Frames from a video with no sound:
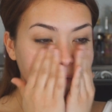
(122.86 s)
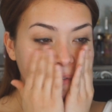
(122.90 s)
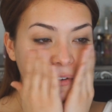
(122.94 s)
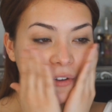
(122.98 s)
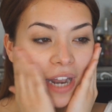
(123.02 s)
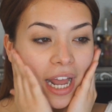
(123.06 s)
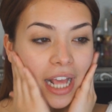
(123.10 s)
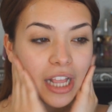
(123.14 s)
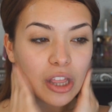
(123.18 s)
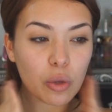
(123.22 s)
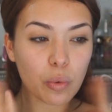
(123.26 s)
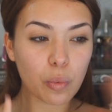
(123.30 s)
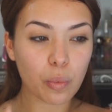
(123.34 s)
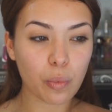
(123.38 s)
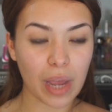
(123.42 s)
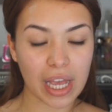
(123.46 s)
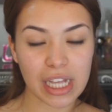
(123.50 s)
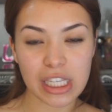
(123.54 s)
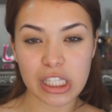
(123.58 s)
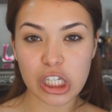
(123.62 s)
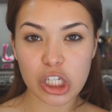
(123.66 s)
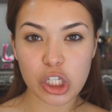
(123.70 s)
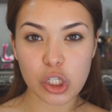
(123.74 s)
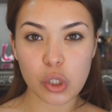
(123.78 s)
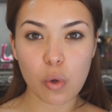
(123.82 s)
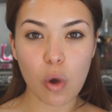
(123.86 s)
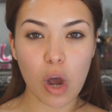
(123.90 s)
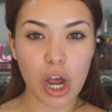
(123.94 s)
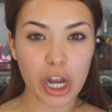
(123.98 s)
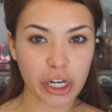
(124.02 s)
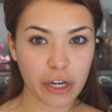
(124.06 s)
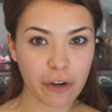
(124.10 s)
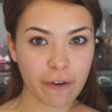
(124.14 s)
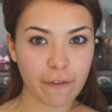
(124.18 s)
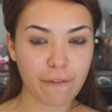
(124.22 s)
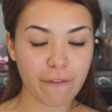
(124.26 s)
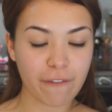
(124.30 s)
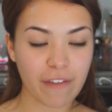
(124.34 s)
leave you like the residue
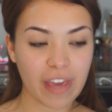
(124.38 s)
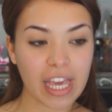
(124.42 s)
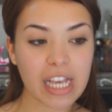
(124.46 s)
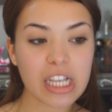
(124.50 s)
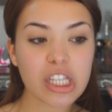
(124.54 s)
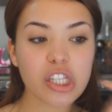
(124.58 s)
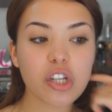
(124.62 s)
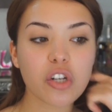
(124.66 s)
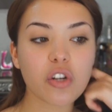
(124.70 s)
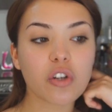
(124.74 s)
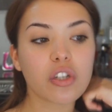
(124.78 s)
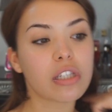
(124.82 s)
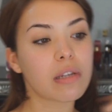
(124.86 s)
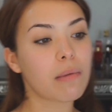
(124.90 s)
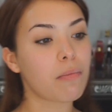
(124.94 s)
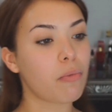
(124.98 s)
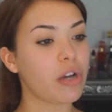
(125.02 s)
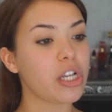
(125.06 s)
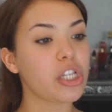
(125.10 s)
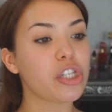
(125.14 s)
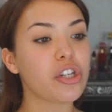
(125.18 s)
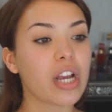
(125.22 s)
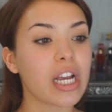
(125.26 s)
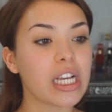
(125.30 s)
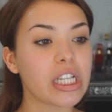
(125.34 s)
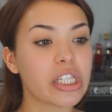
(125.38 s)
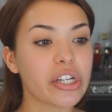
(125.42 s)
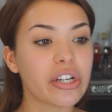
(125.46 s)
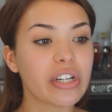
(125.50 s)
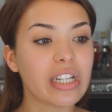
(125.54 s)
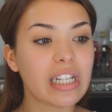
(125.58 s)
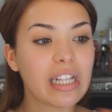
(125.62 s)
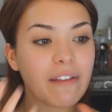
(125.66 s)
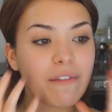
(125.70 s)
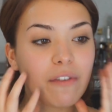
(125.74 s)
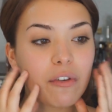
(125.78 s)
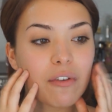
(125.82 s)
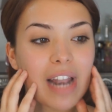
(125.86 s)
on your face. You know, some
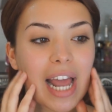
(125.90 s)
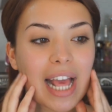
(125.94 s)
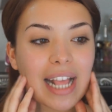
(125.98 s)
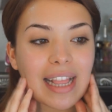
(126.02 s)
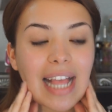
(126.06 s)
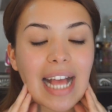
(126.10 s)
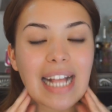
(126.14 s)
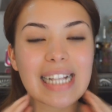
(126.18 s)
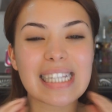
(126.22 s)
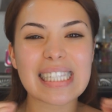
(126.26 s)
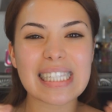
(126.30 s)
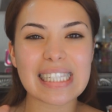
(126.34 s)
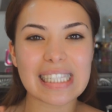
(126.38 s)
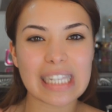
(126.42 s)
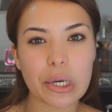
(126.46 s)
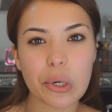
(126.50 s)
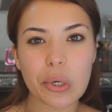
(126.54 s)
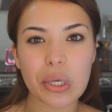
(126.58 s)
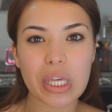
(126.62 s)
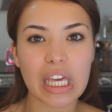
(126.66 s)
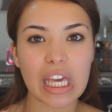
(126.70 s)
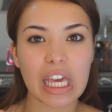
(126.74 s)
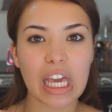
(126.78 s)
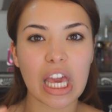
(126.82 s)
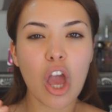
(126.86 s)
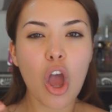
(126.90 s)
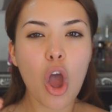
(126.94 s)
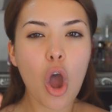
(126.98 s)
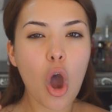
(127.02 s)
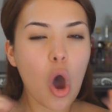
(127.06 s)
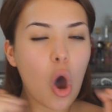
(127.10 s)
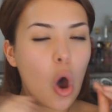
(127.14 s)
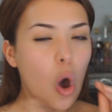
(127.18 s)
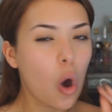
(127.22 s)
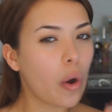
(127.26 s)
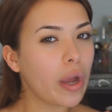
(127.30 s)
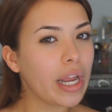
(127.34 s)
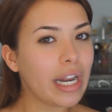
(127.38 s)
moisturizers leave you like that silky,
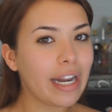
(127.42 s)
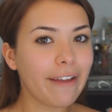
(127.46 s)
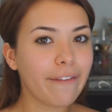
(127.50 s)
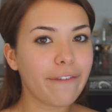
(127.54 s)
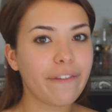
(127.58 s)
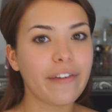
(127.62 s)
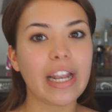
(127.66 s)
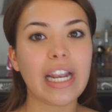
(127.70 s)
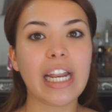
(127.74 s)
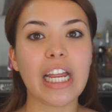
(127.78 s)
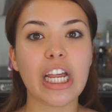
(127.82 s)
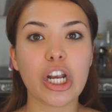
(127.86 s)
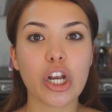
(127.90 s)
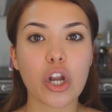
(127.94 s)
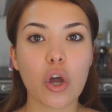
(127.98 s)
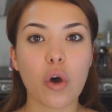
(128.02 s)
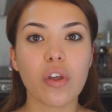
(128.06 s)
oily feeling.